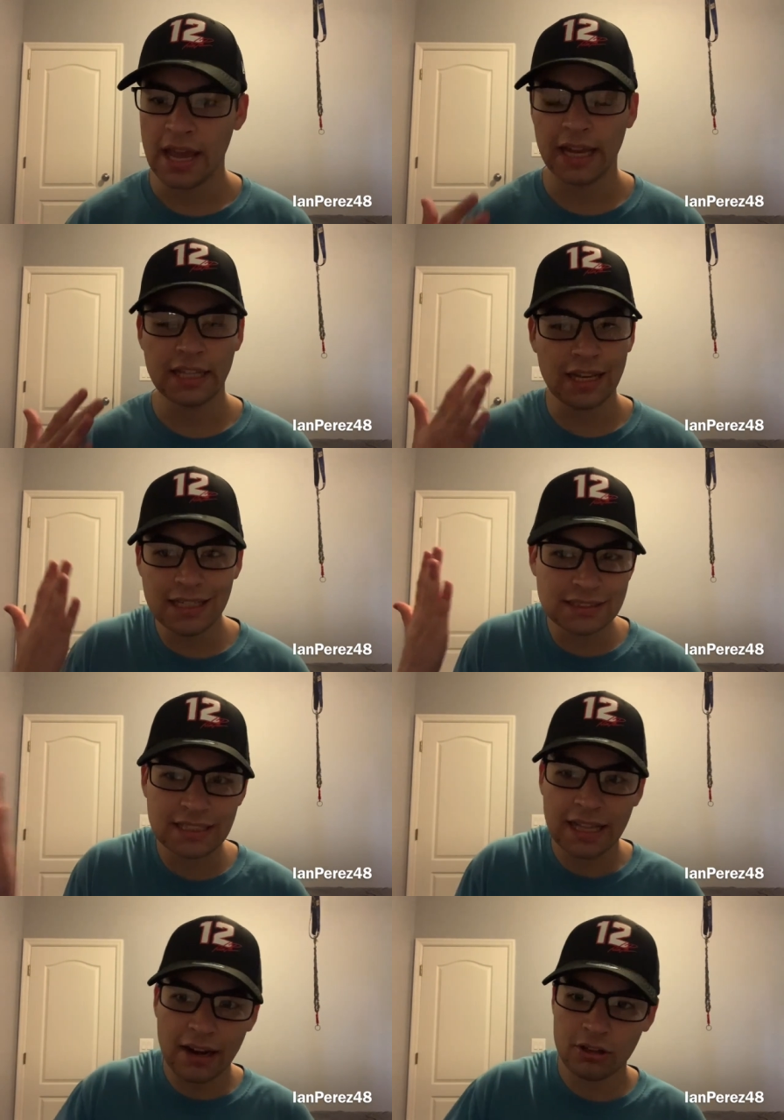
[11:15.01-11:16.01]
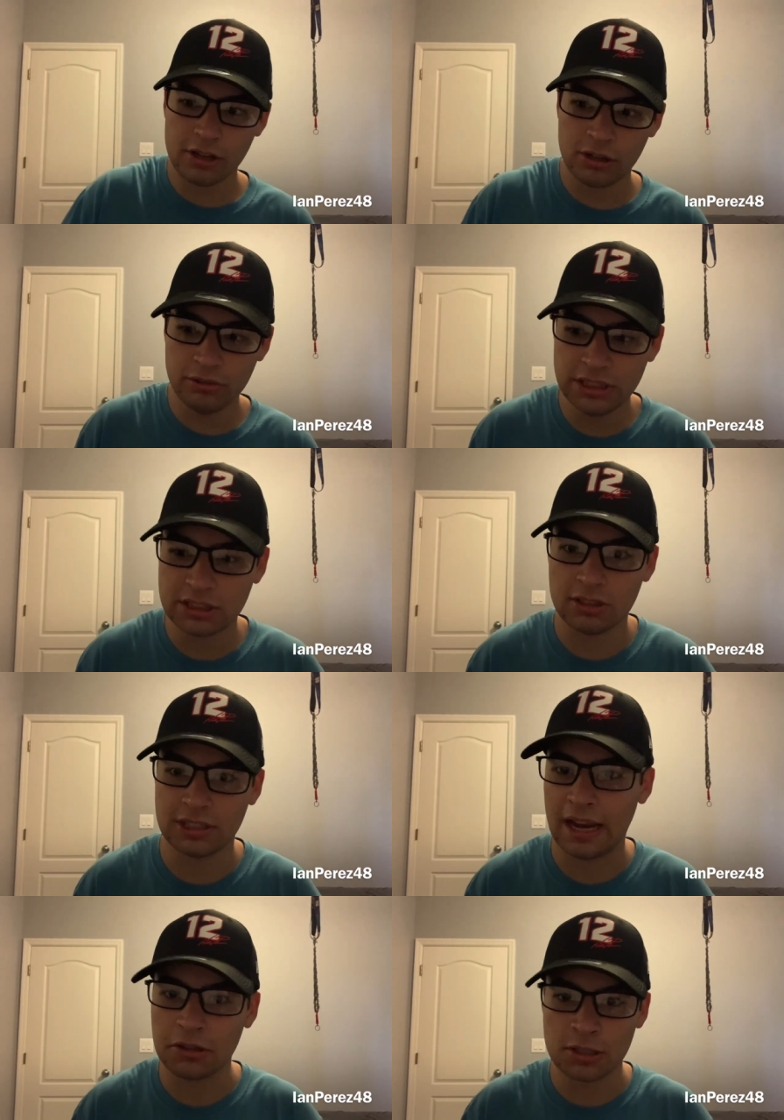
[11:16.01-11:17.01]
and then he stayed out on a restart,
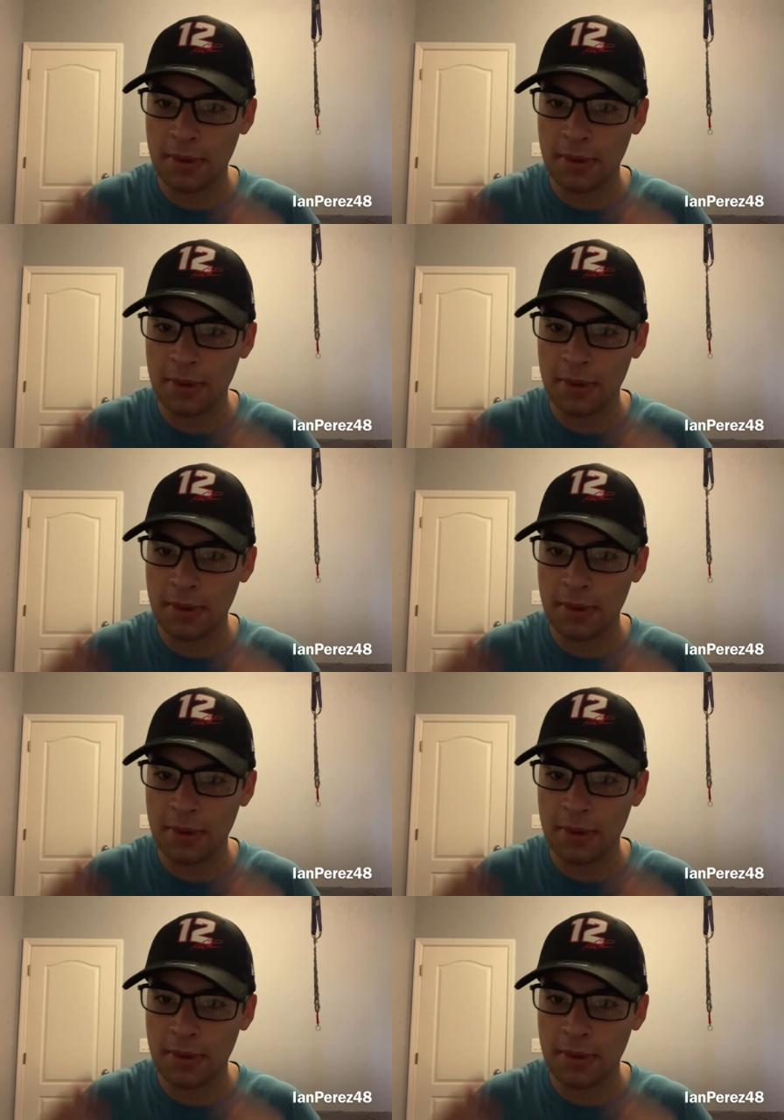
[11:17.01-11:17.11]
and that was a